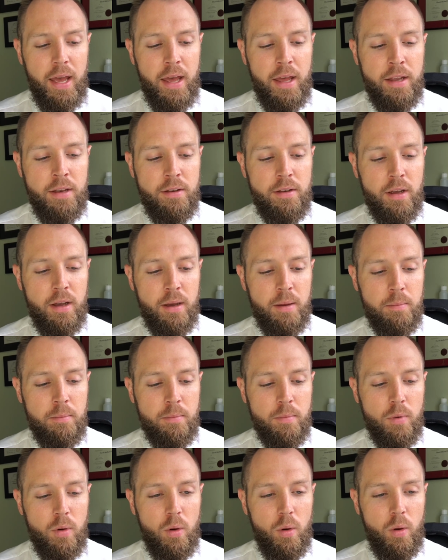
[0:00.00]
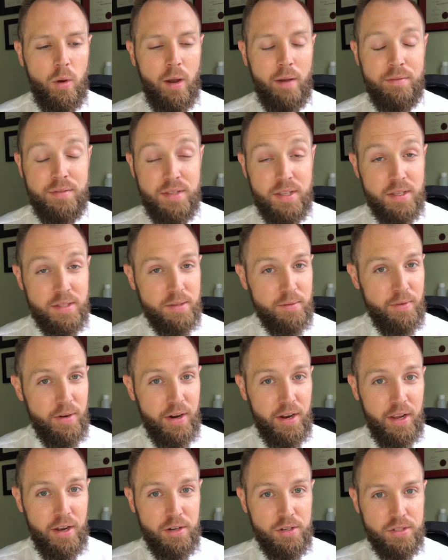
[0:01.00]
And um, I've seen some
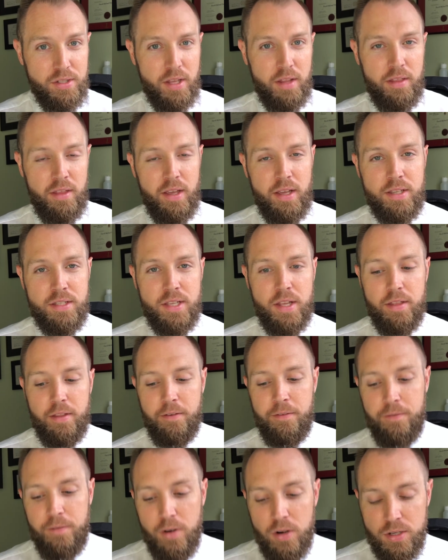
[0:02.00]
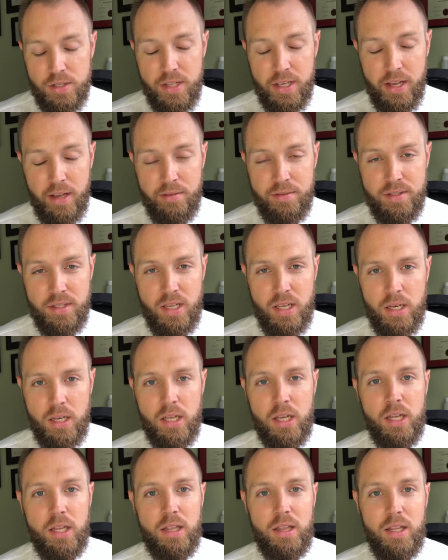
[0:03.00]
very interesting things. The first thing I've seen,
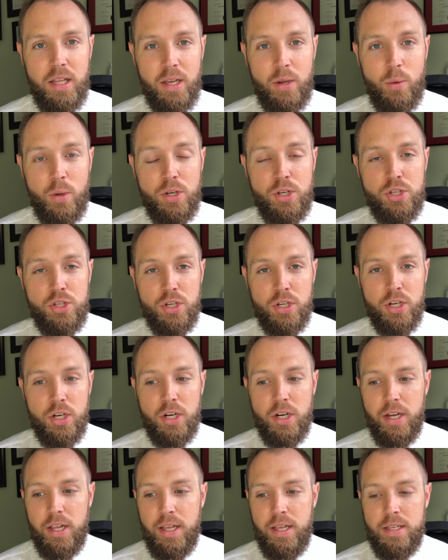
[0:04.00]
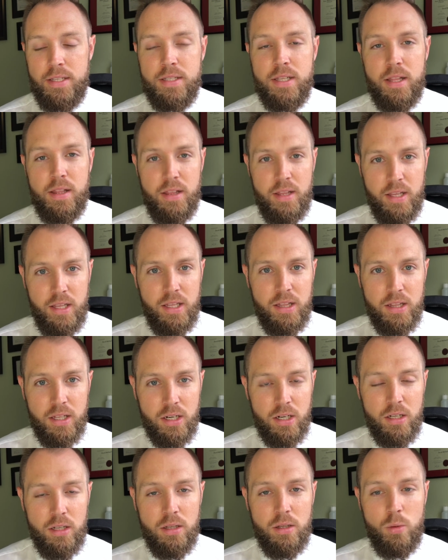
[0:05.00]
liquid sugar is the
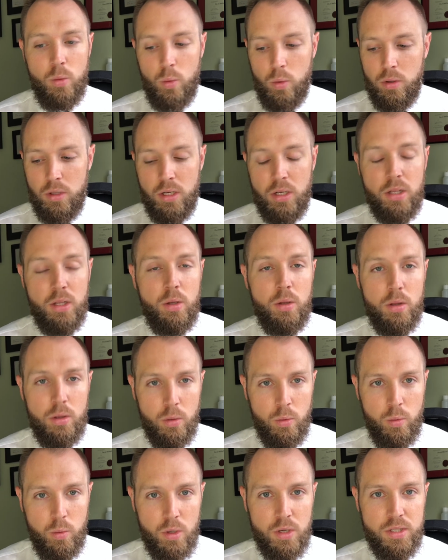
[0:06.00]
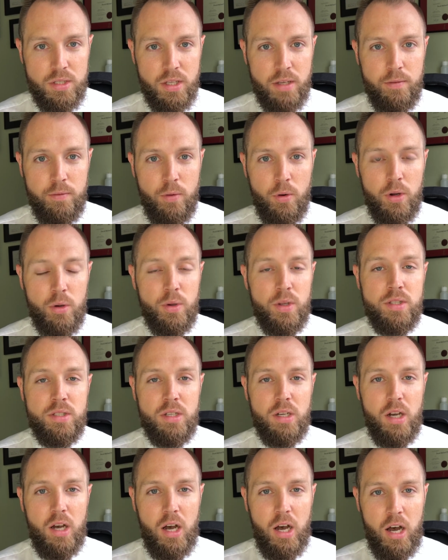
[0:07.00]
literally, literally the worst thing for you.
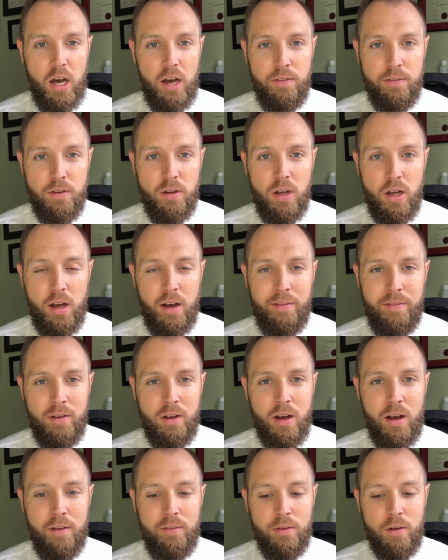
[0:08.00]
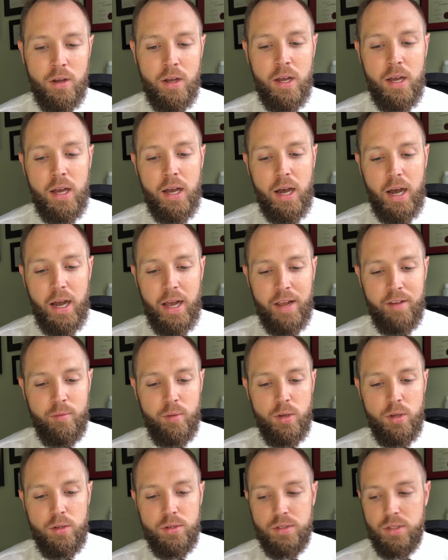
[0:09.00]
It's awful, awful, awful. I have
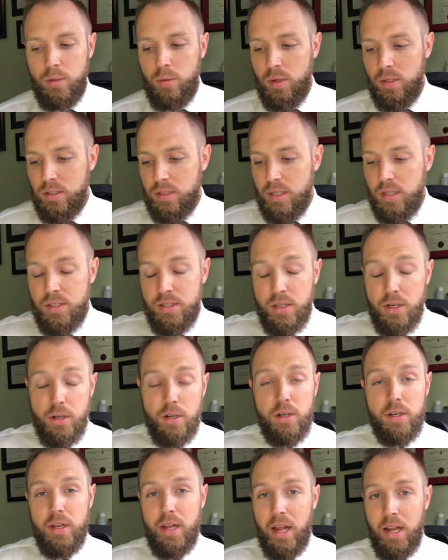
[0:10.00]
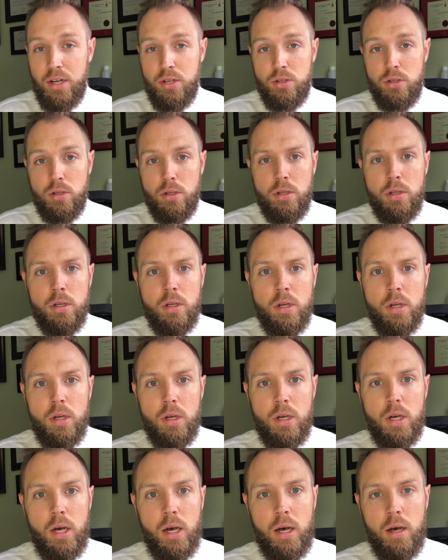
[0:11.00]
been using what's considered a natural
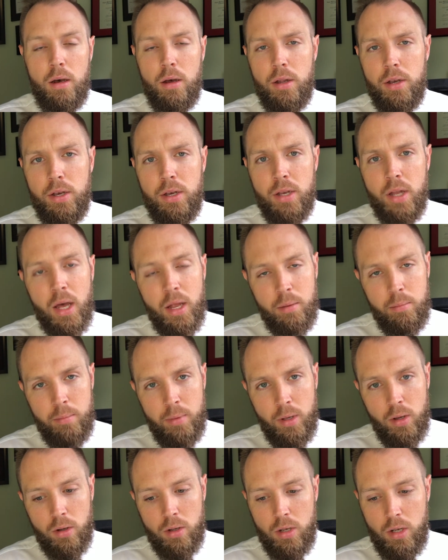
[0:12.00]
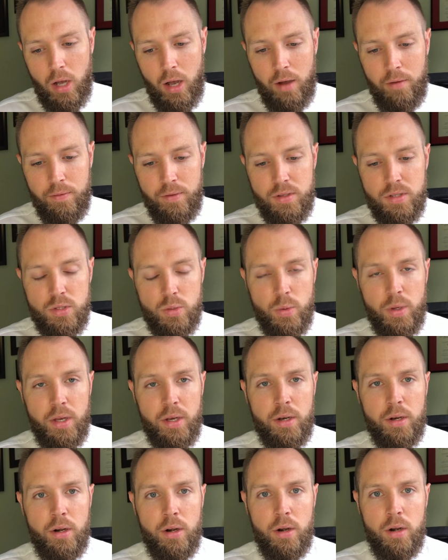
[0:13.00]
uh, nut milk coffee
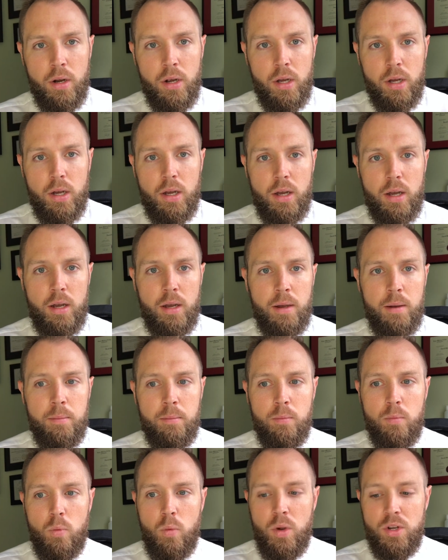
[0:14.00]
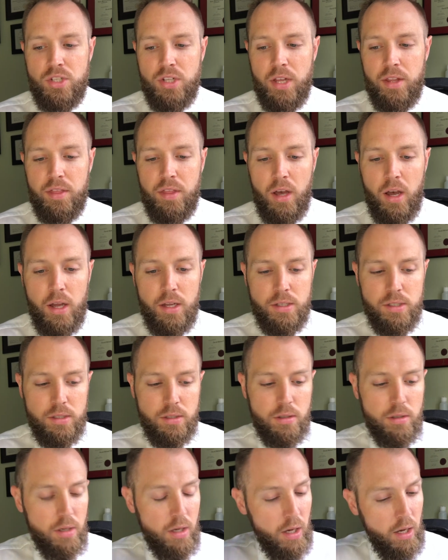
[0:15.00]
sweetener, um, which I thought
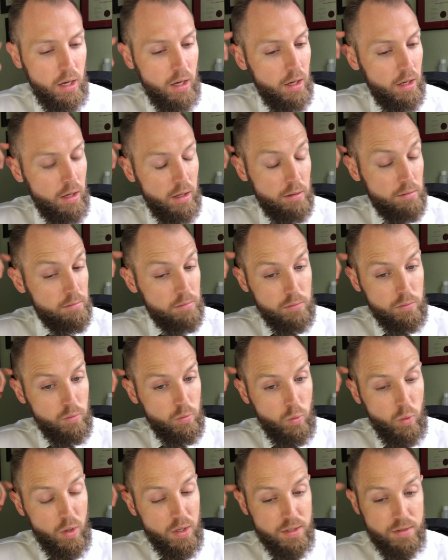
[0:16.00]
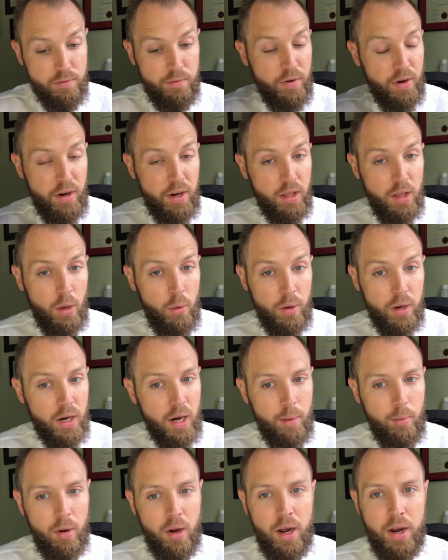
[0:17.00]
uh, was very low in
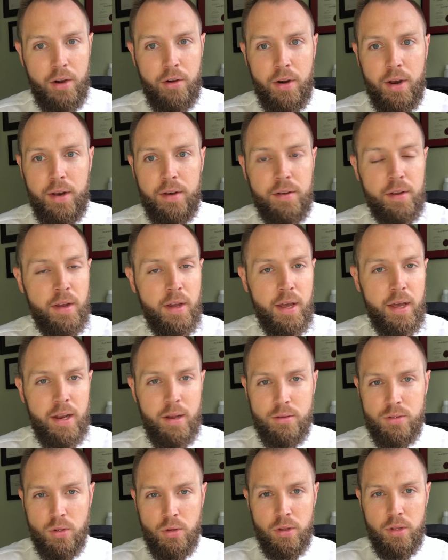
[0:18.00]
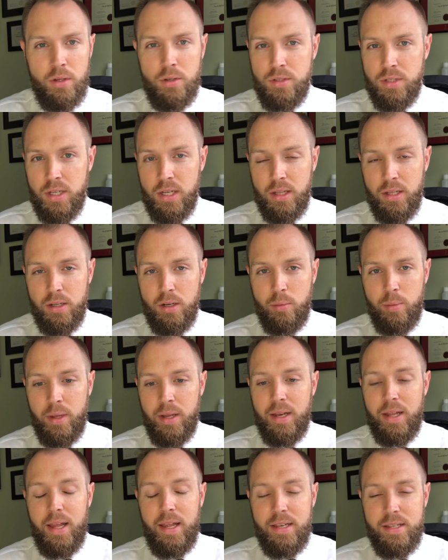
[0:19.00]
carbohydrate, and I was only using a little
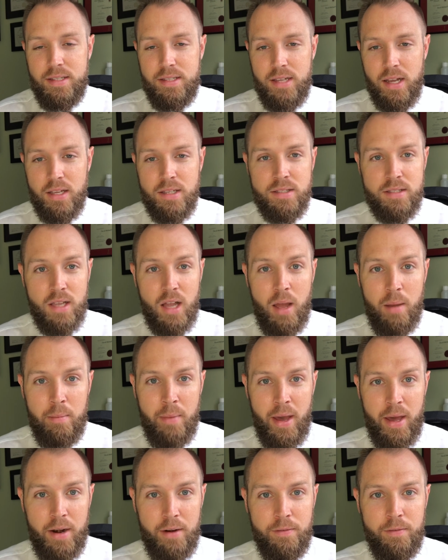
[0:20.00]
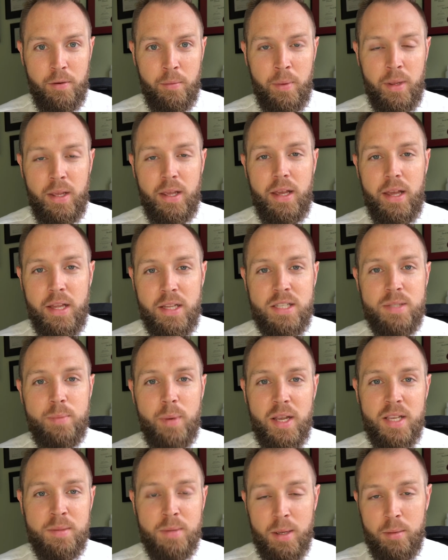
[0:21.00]
bit. It does not matter for me. It
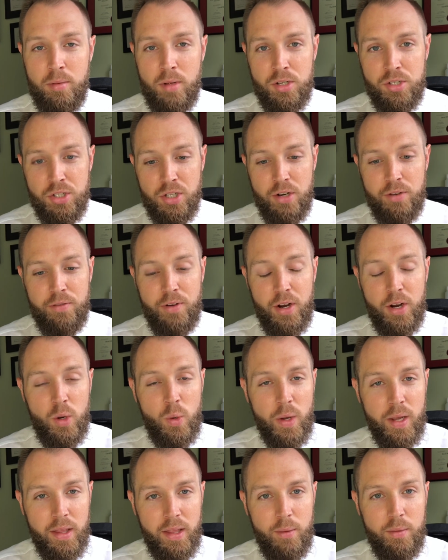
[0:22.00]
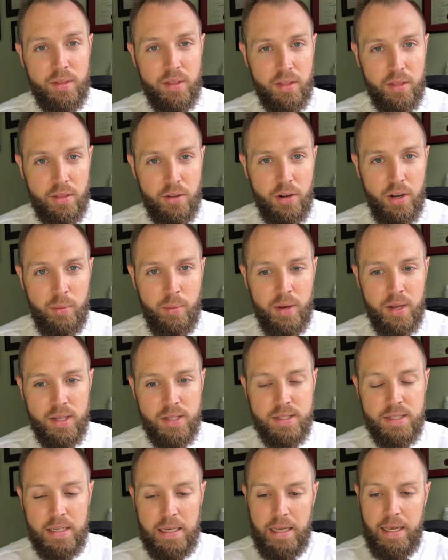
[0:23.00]
spikes my blood sugar very quickly within thirty
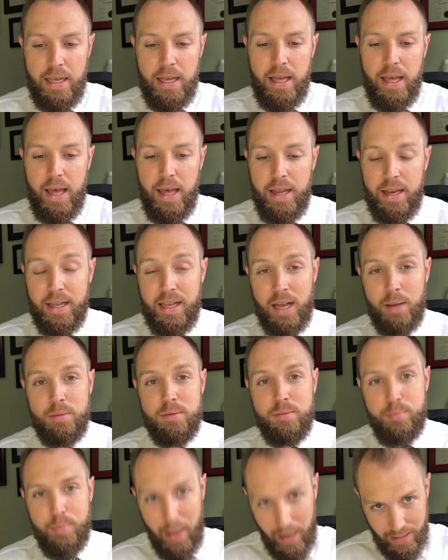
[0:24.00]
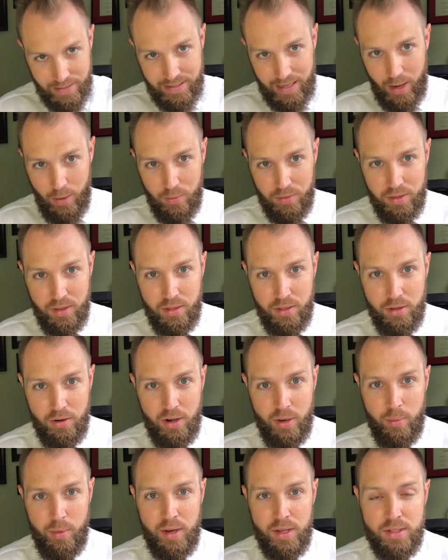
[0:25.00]
minutes, and it comes back down within
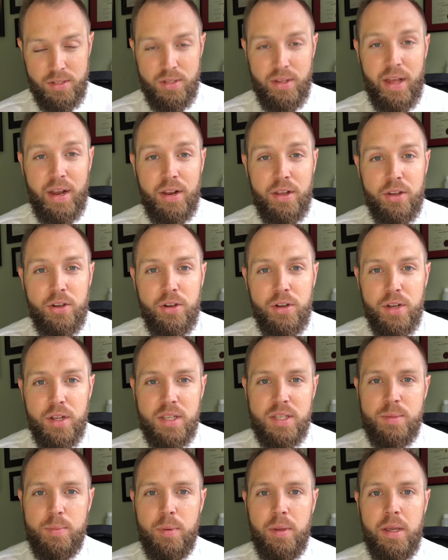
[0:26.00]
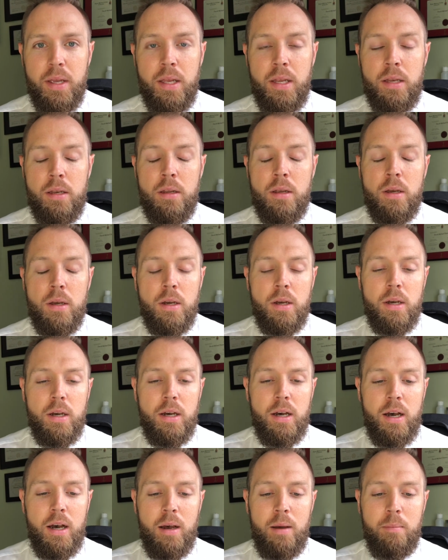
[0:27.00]
thirty minutes. So that could explain
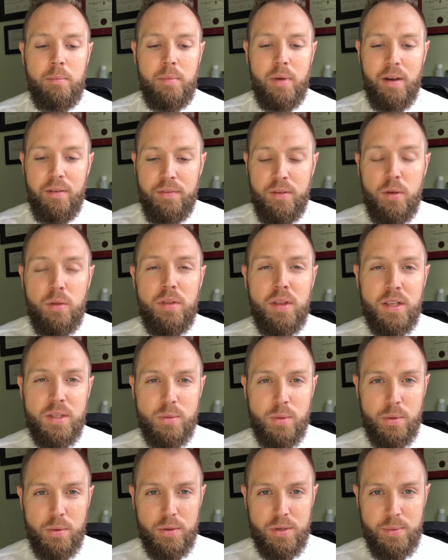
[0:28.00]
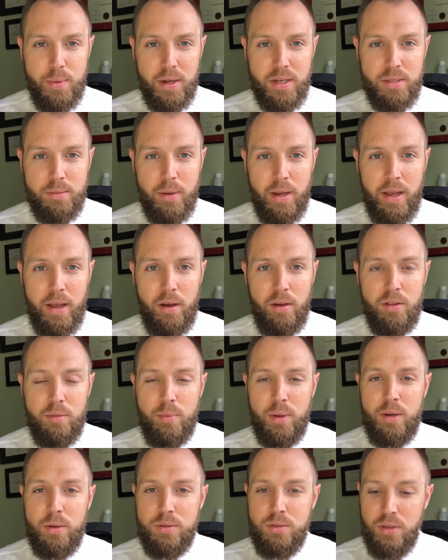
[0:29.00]
Um, a few things with respect to my health,
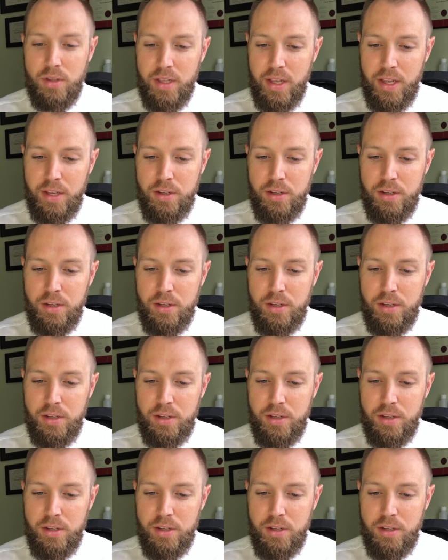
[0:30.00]
but it was really